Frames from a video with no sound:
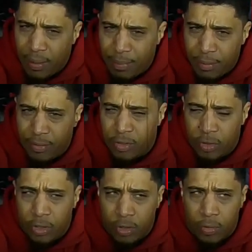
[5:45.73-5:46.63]
I the
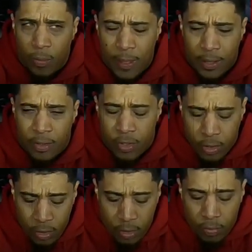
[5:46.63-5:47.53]
only two. And then there's
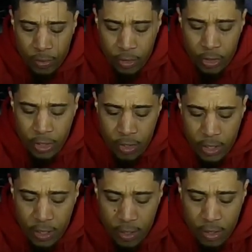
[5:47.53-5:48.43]
the, the wheelchair
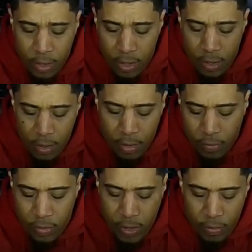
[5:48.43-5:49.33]
seats. That's you know
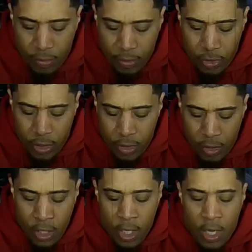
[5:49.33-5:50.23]
sitting with the wheelchairs,
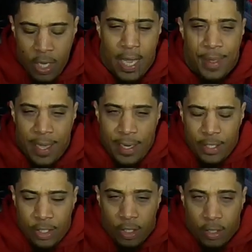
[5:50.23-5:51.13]
and then
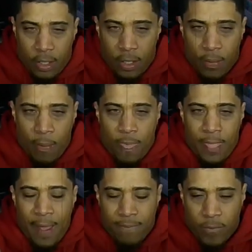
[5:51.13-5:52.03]
it's the um
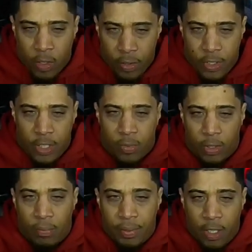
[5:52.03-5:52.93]
that you know the seats with
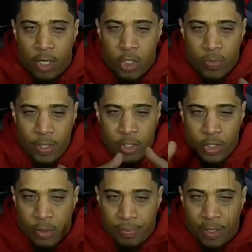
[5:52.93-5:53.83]
the bars, but it's
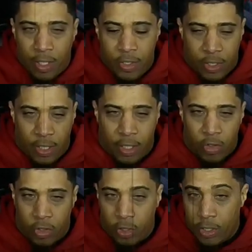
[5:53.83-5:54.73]
just the bars that like
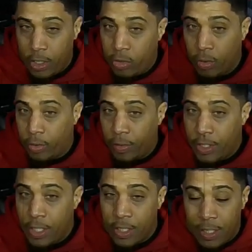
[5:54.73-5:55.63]
goes across like two or three
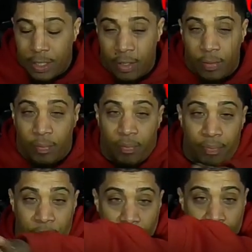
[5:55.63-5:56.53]
seats. It's not the
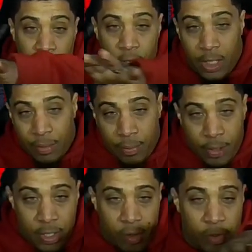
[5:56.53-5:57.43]
bar, the double
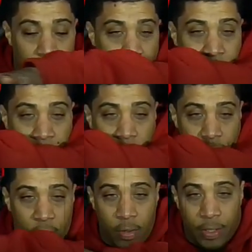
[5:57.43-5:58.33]
bar that goes all the way across,
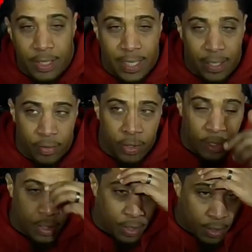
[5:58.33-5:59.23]
all the way down,
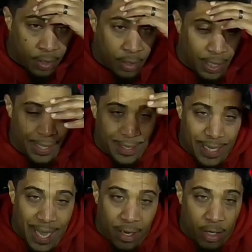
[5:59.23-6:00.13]
and that's
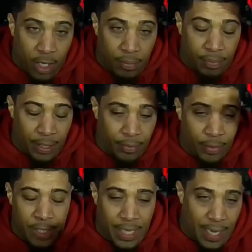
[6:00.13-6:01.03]
higher up. Like we
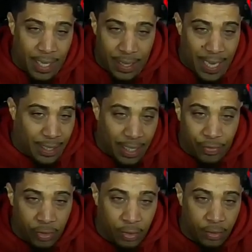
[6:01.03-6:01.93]
sat on that
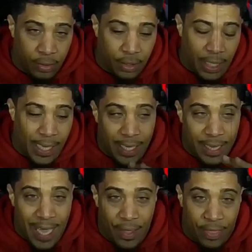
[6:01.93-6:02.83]
level, and in
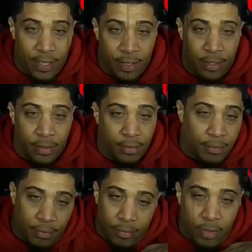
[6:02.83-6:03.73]
that theater,
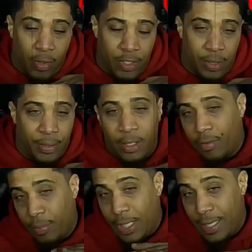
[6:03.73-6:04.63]
you want to sit up on the
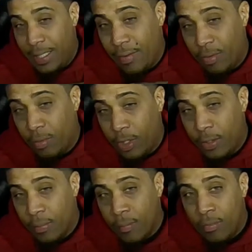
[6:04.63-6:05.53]
level behind for
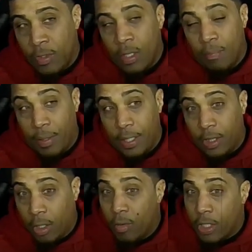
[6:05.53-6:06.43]
one. But
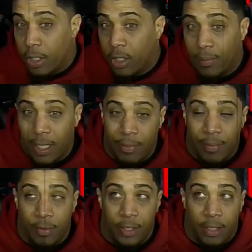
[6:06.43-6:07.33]
there was a good amount of people in there.